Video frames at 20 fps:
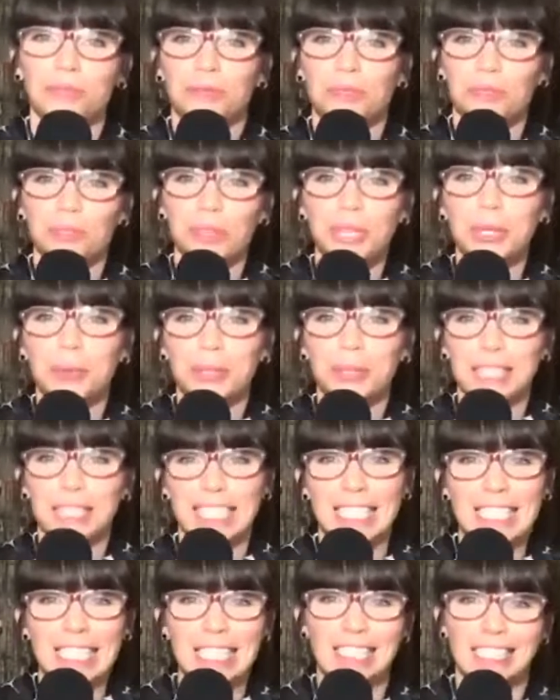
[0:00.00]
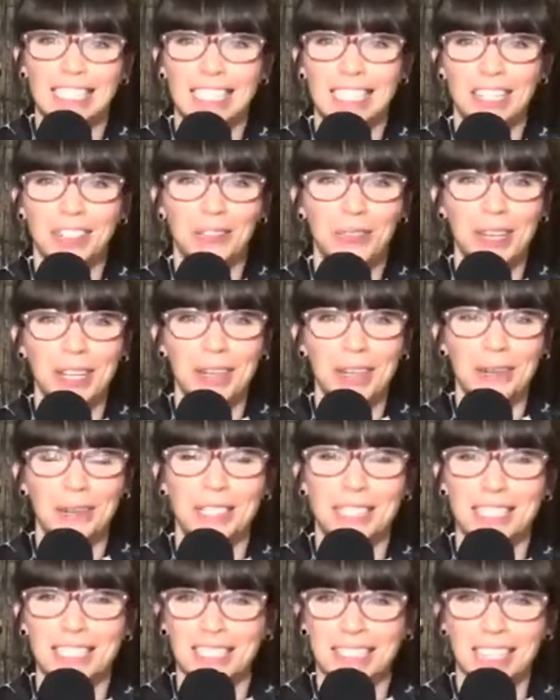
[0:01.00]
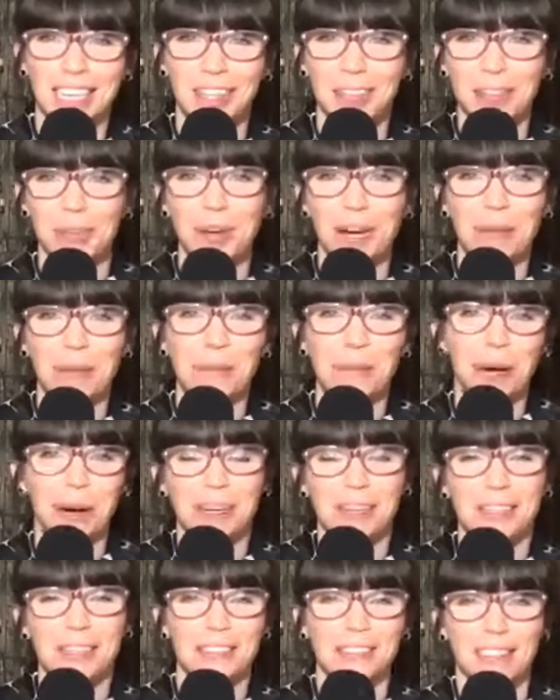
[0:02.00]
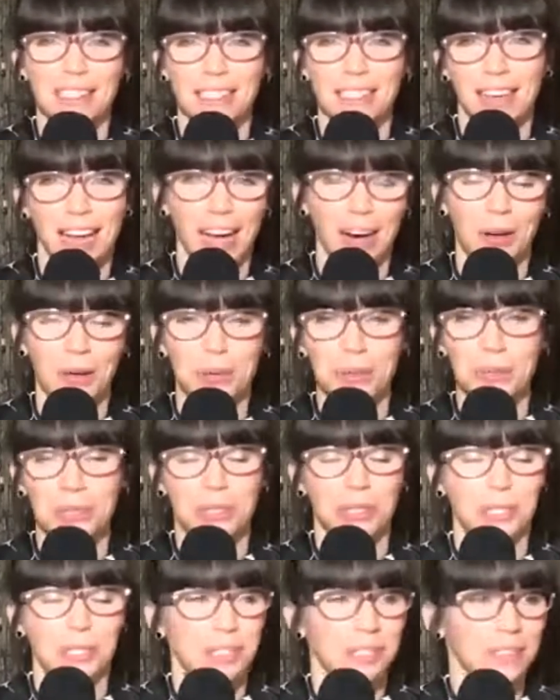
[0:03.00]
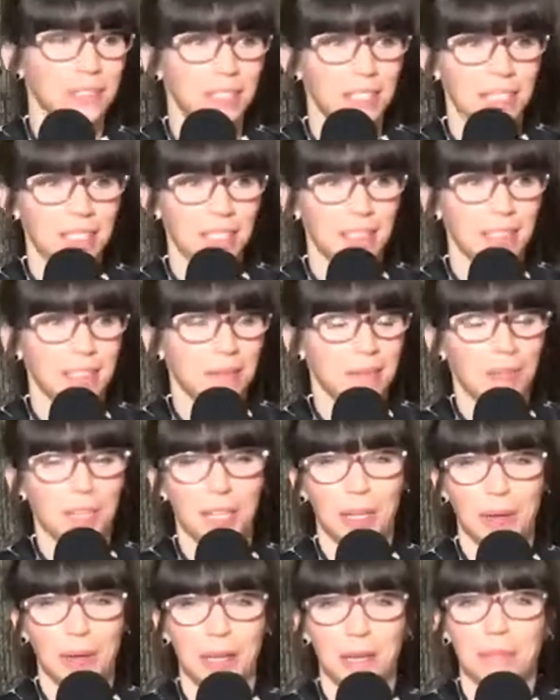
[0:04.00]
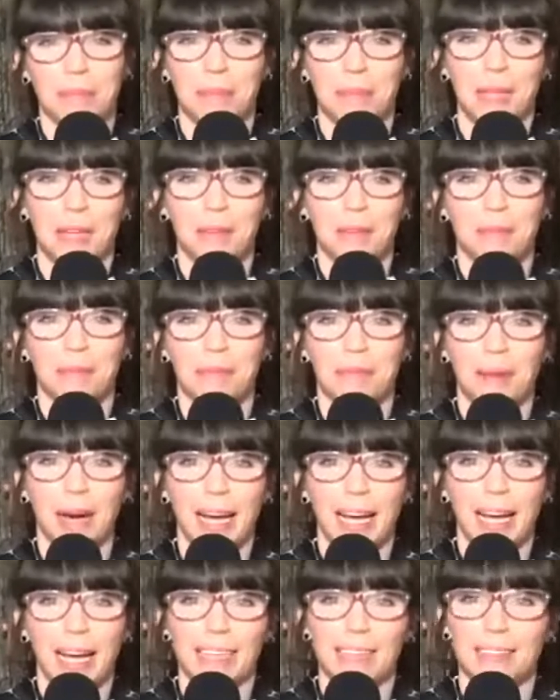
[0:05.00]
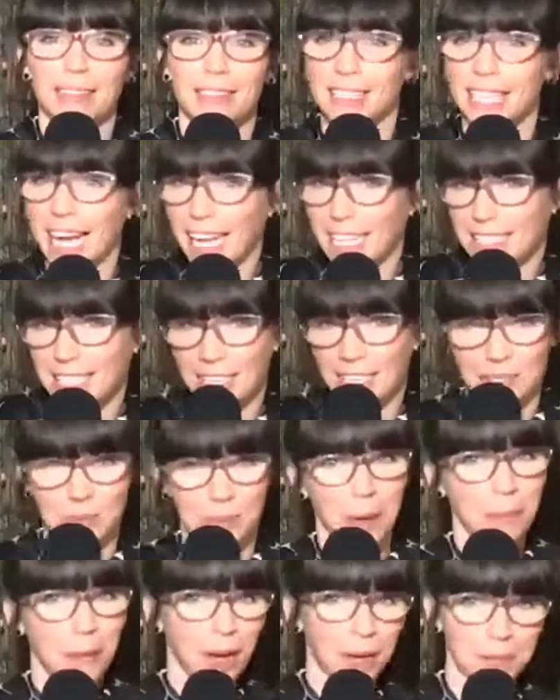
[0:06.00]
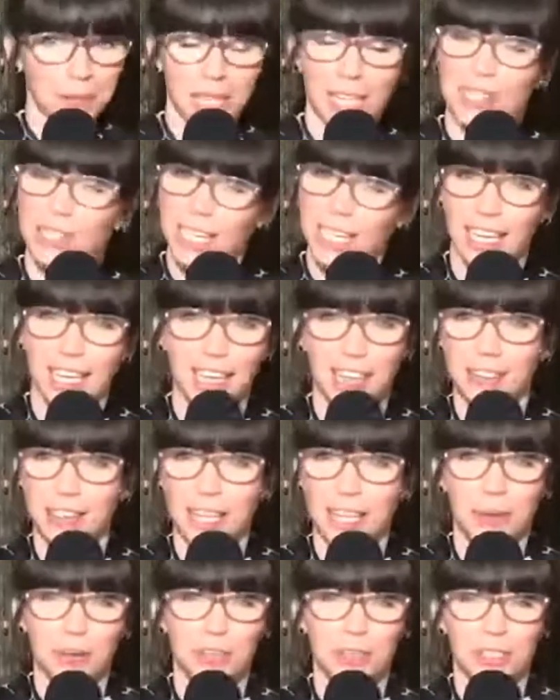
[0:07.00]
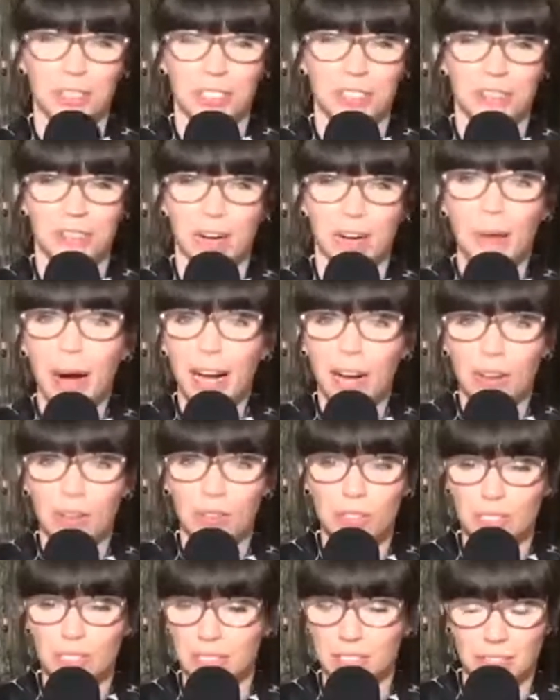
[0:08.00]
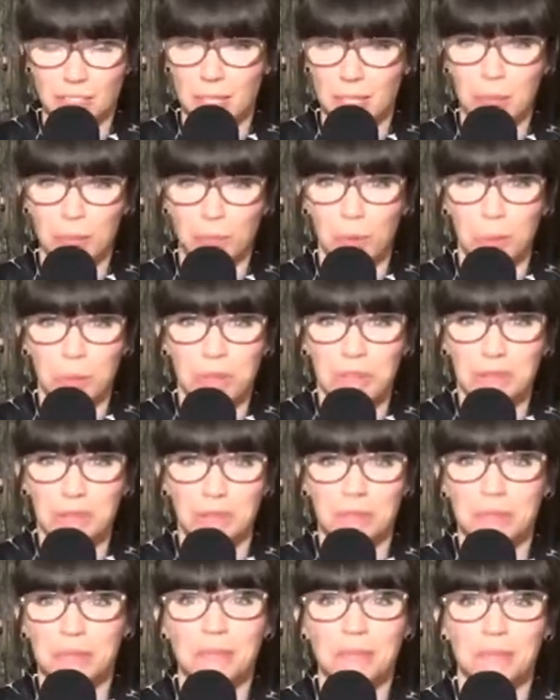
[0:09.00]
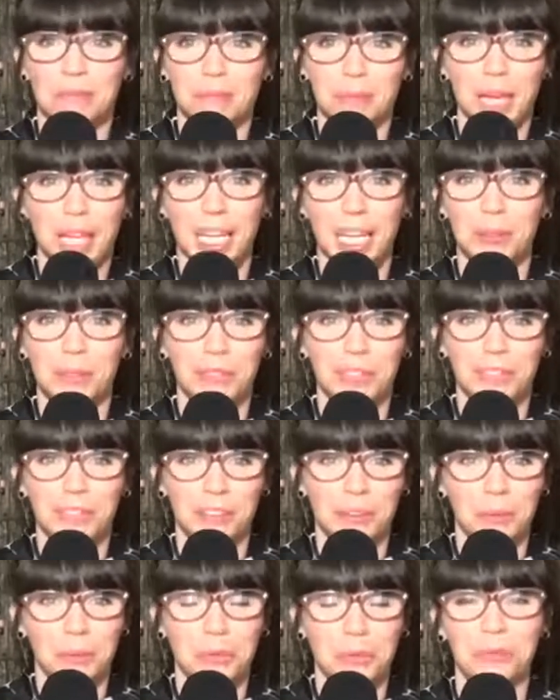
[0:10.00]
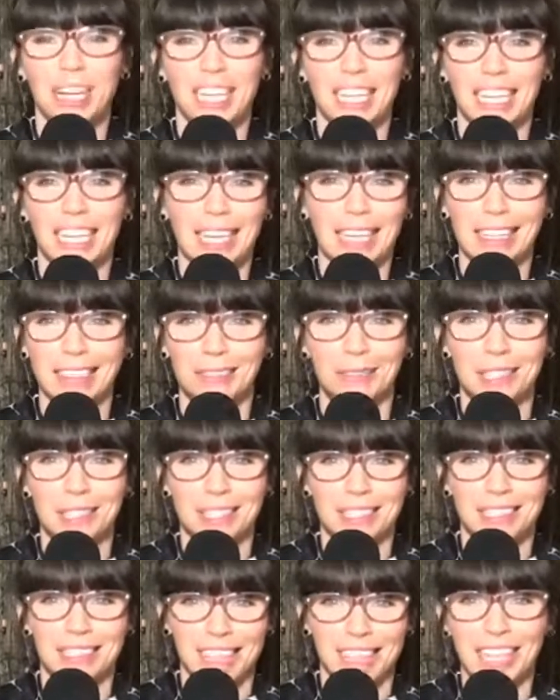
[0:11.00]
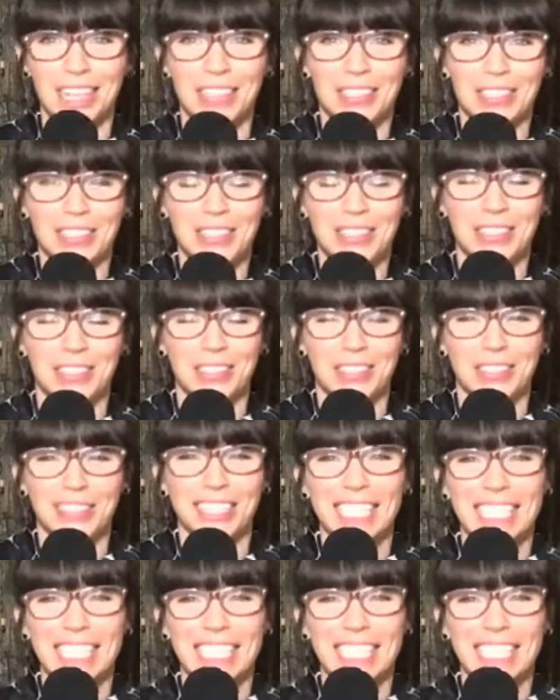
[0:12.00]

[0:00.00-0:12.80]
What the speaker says: frequented, whether it was either grandparents' house or, in my dad's house, my mom's house. They were just around, some form of piano, even if it was rickety, it was there. So